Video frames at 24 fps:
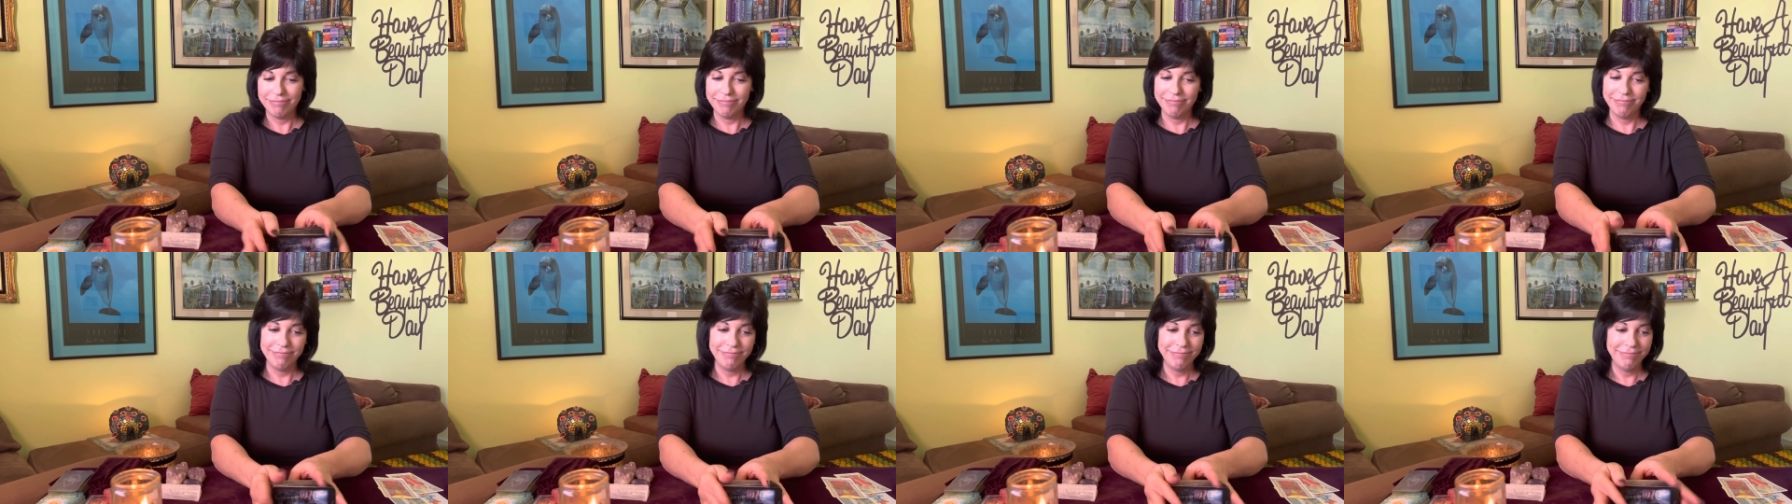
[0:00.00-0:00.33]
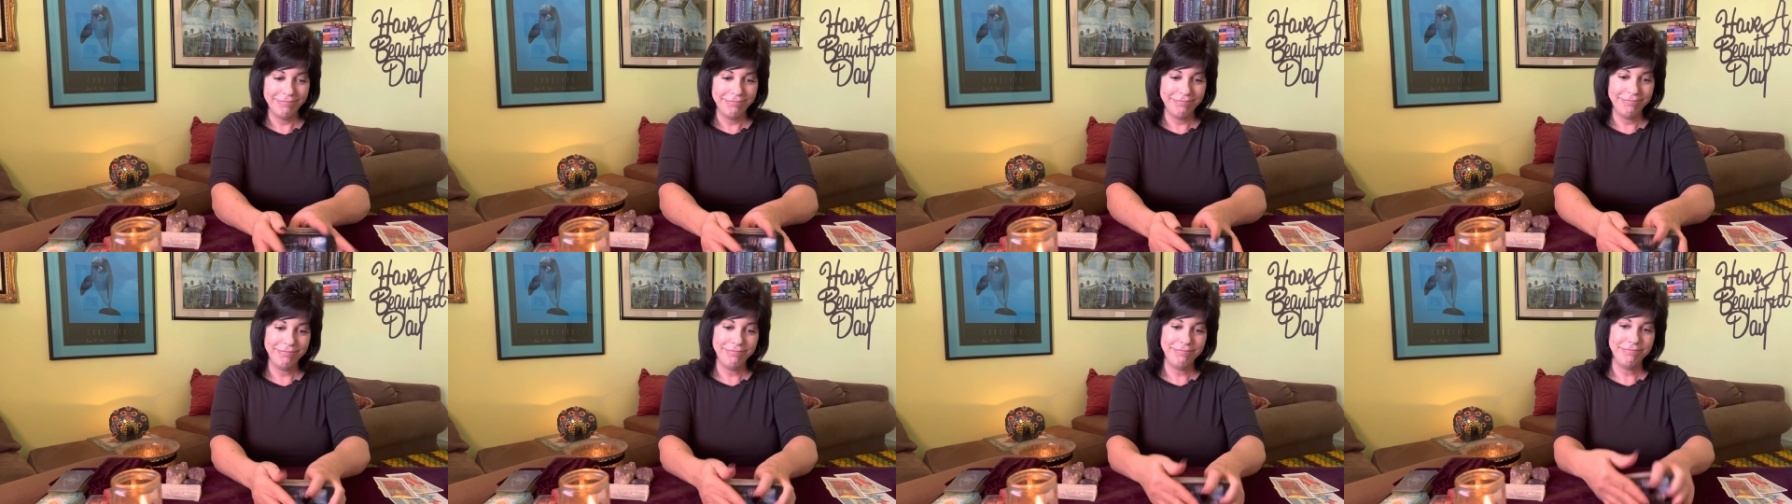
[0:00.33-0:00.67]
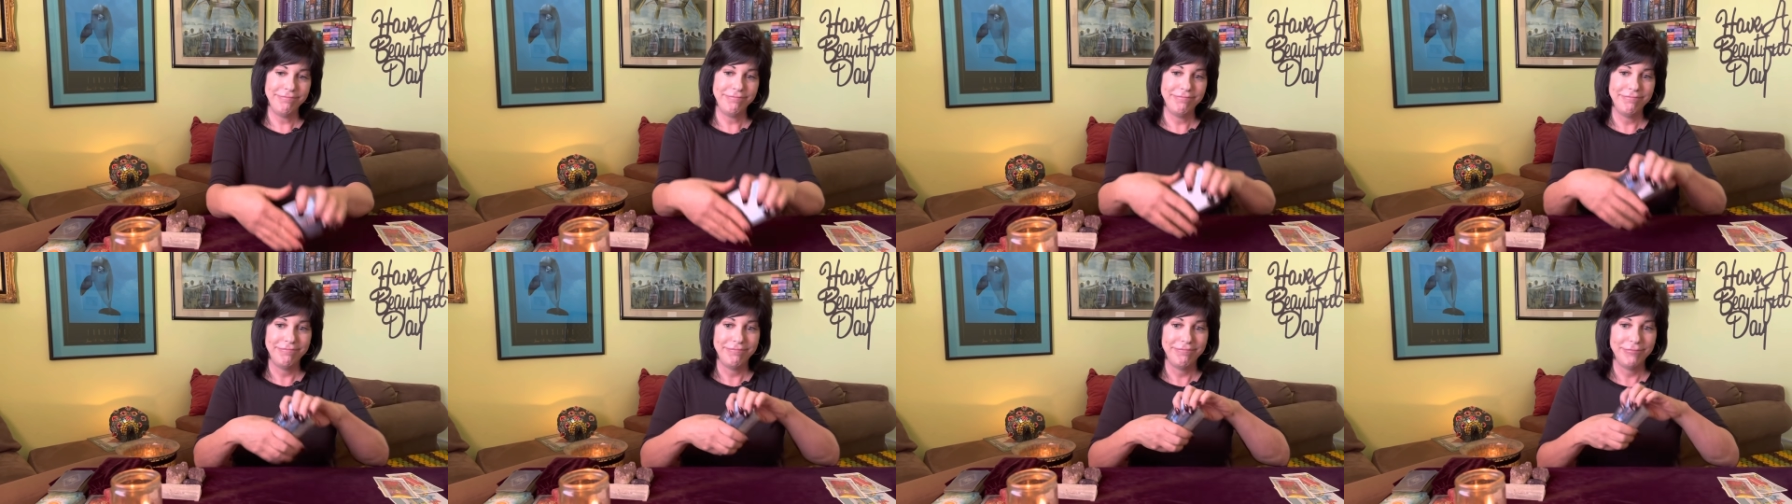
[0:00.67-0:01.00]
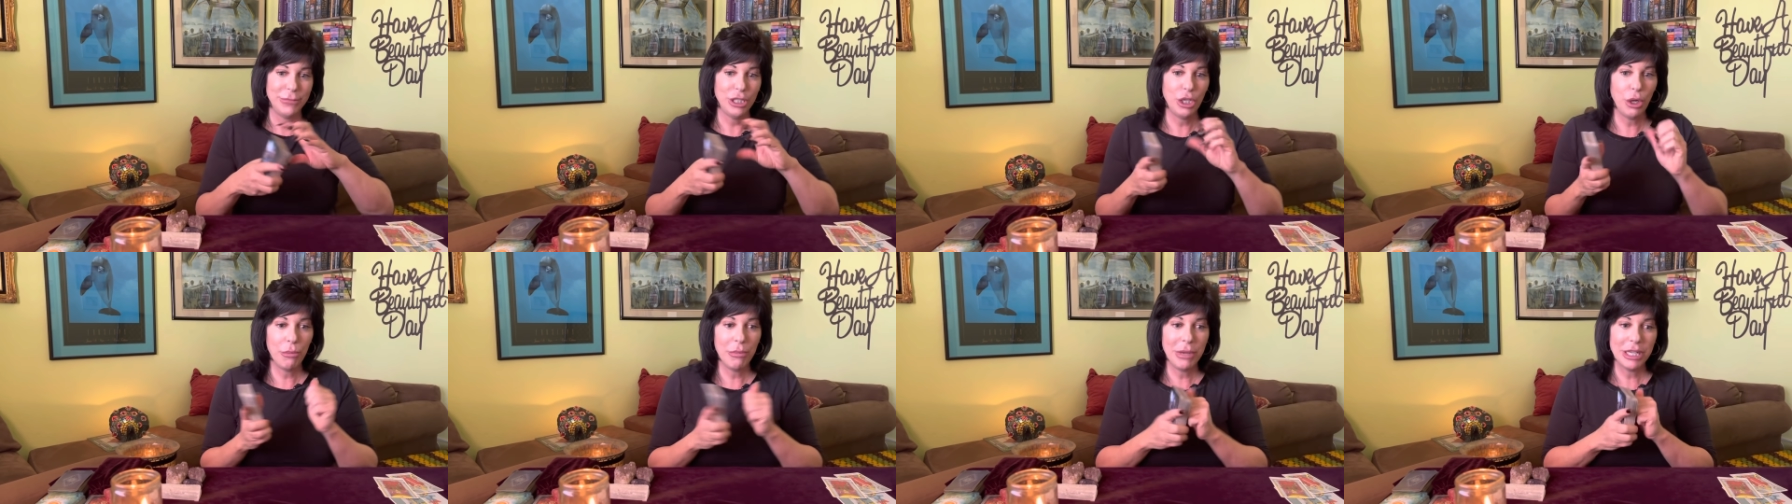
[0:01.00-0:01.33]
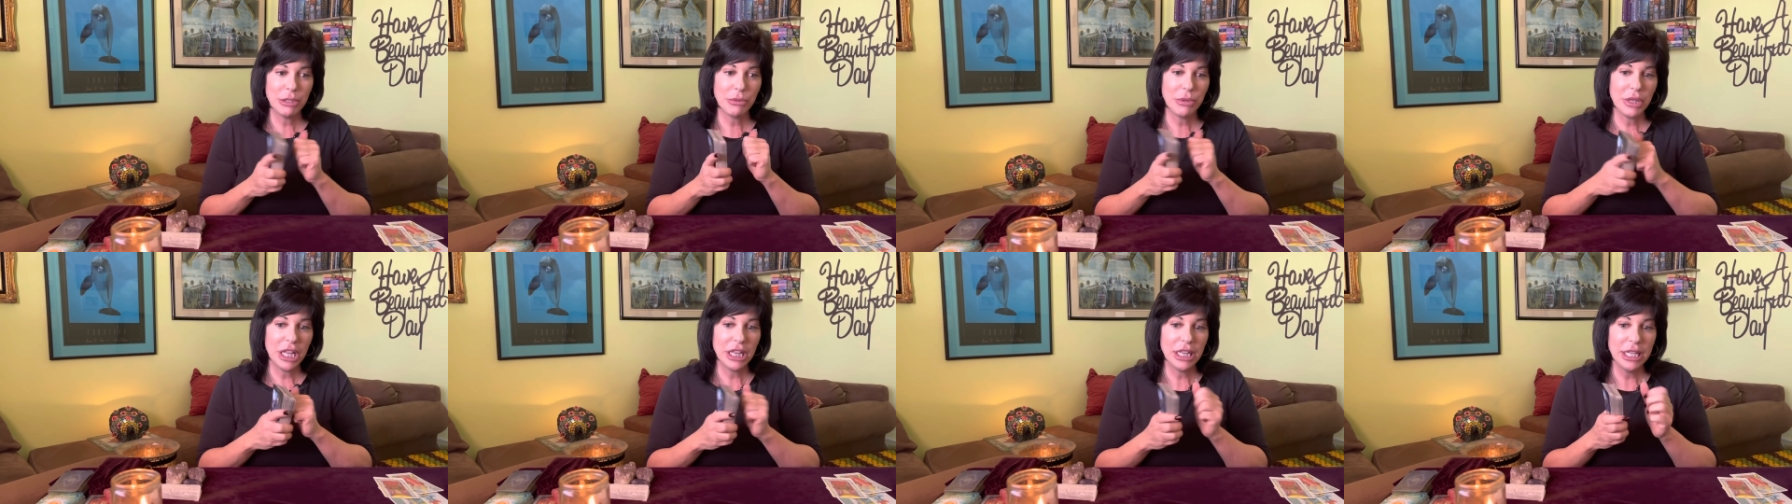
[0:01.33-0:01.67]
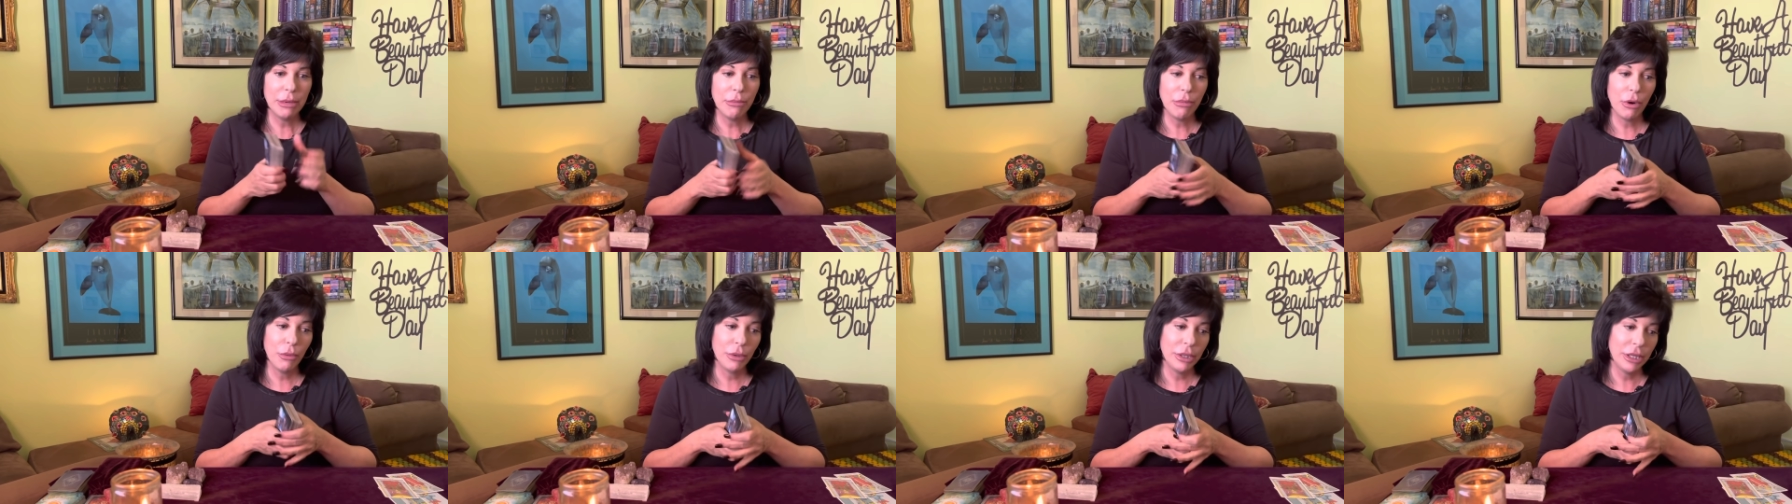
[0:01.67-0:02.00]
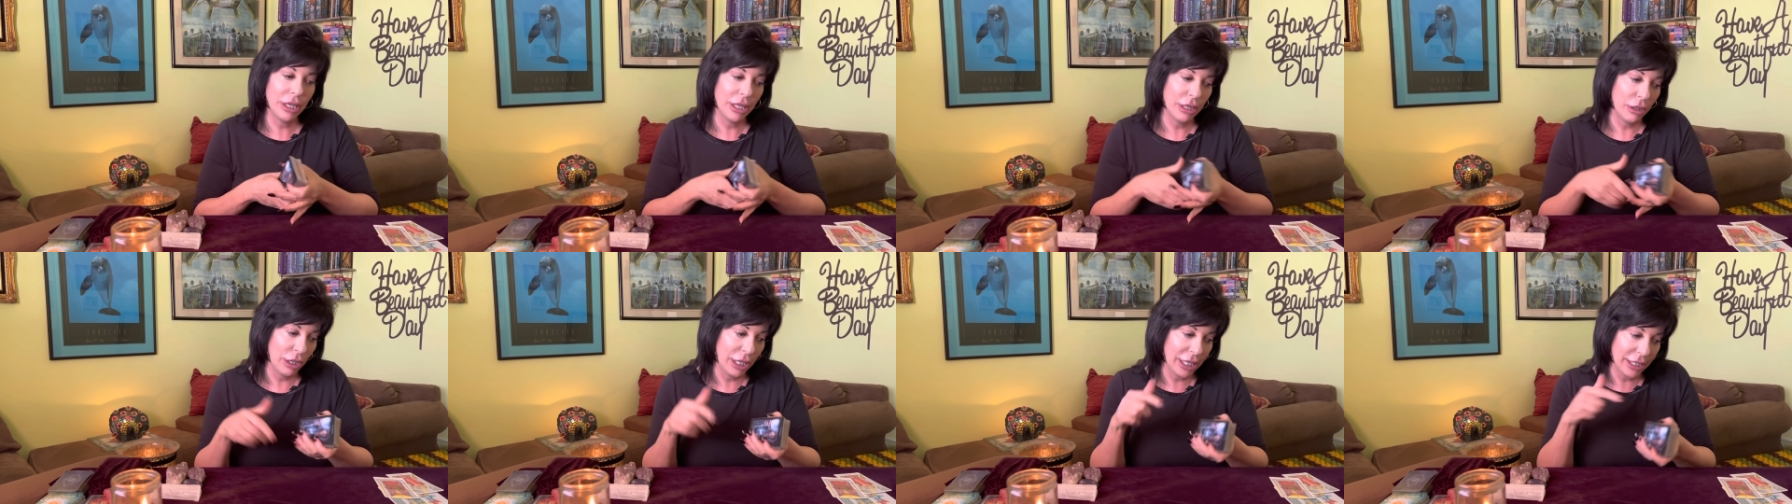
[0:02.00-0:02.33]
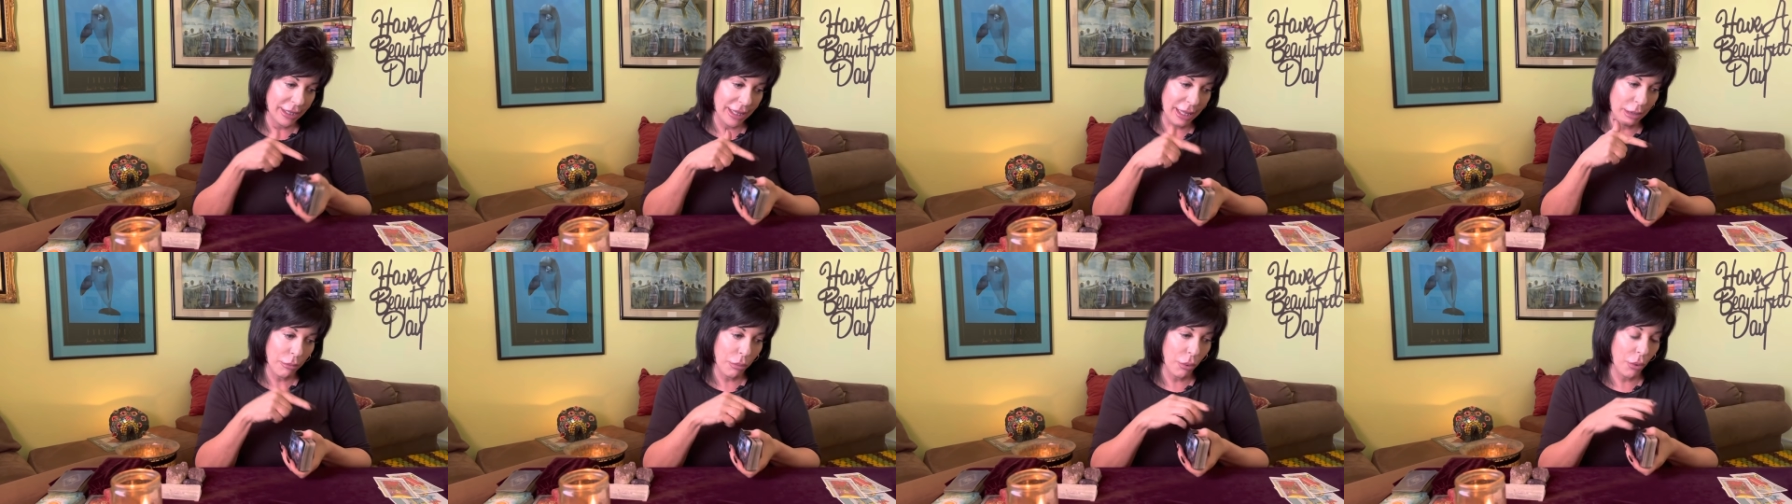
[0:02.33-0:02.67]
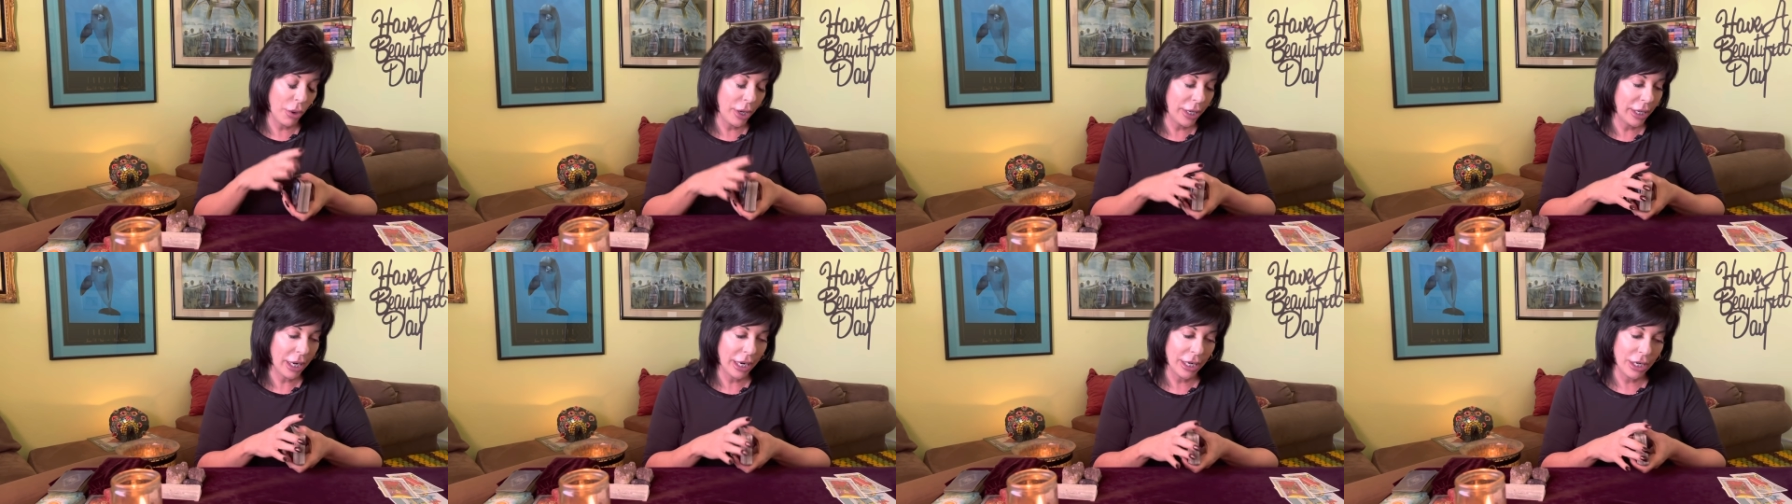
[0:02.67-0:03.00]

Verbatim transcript: Mm -hmm. You don't mess with a Libra when you get that point.